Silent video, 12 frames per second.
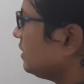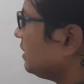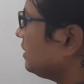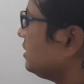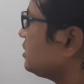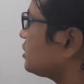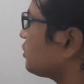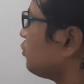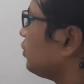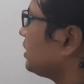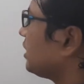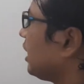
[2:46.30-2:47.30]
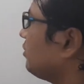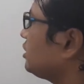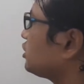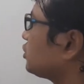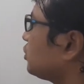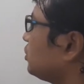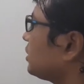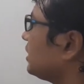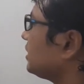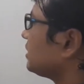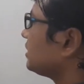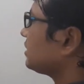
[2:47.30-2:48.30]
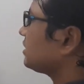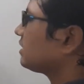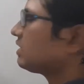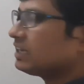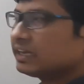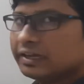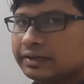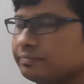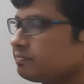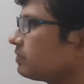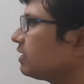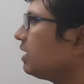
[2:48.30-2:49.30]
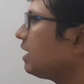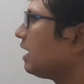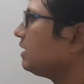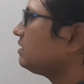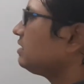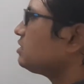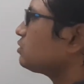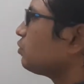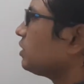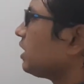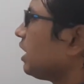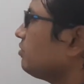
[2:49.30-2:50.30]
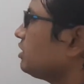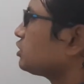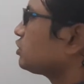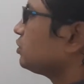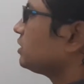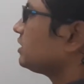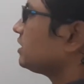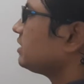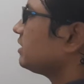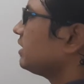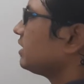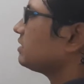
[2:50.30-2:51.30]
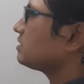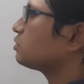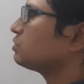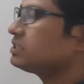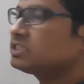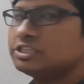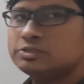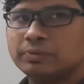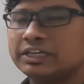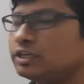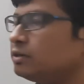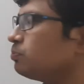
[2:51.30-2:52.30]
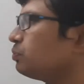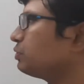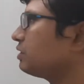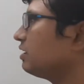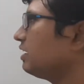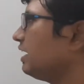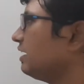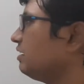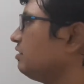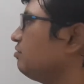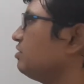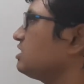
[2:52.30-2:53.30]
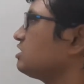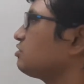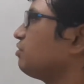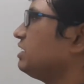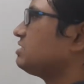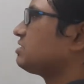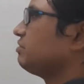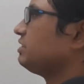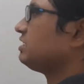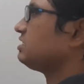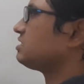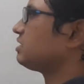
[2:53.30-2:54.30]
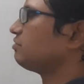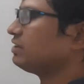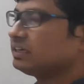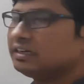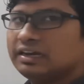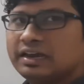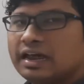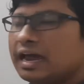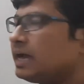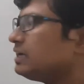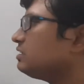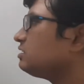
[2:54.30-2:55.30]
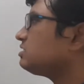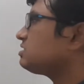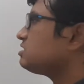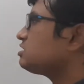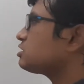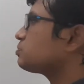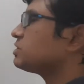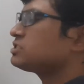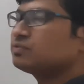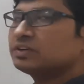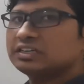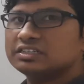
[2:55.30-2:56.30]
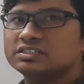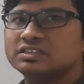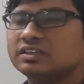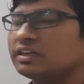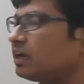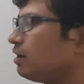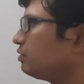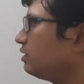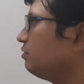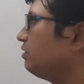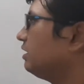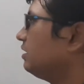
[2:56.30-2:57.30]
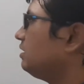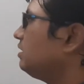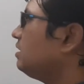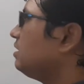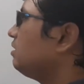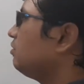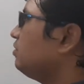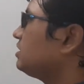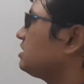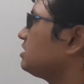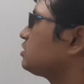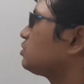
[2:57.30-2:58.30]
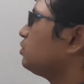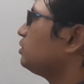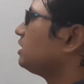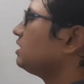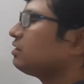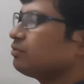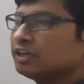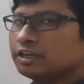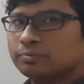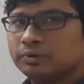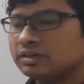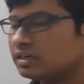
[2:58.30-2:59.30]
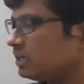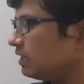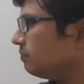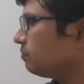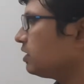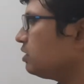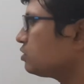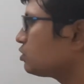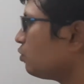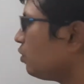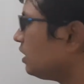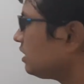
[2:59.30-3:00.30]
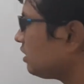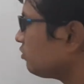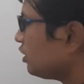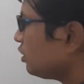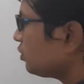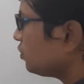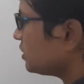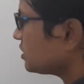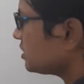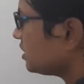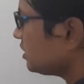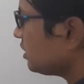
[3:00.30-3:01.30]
this one I will store it in k and this one I will store it in n. So this is my input n which is 577 and this is the specific digit they have given which is stored in the variable k. So what I will do is that